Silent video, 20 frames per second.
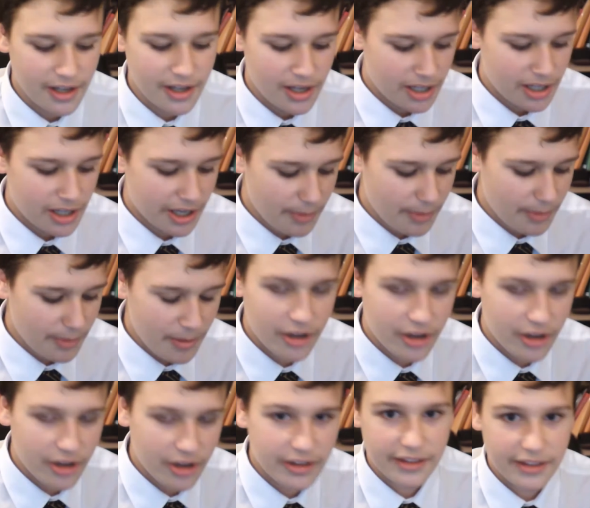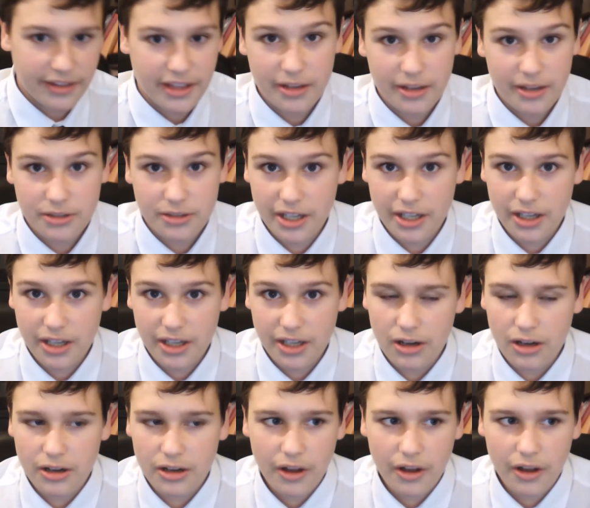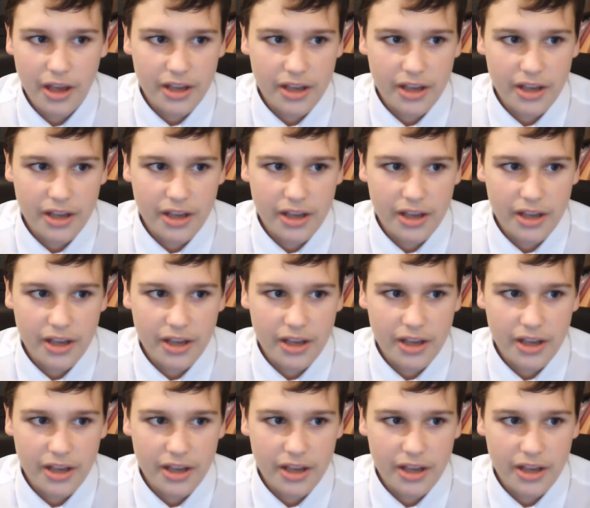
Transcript: I remember hearing that thing that's like, oh,